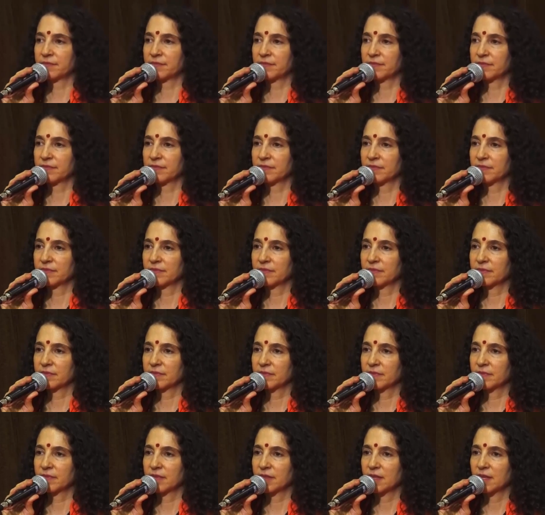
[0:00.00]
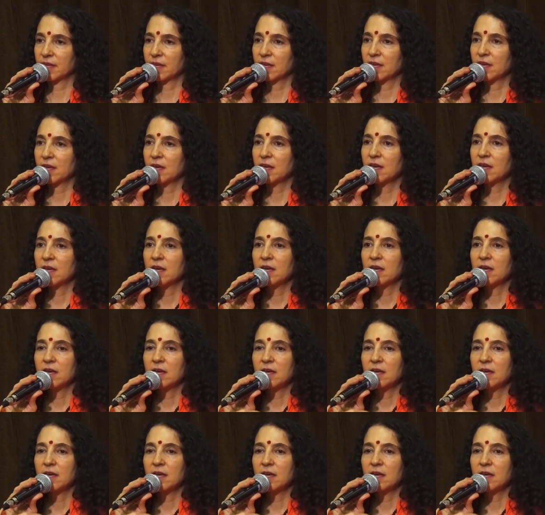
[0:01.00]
Nothing is said.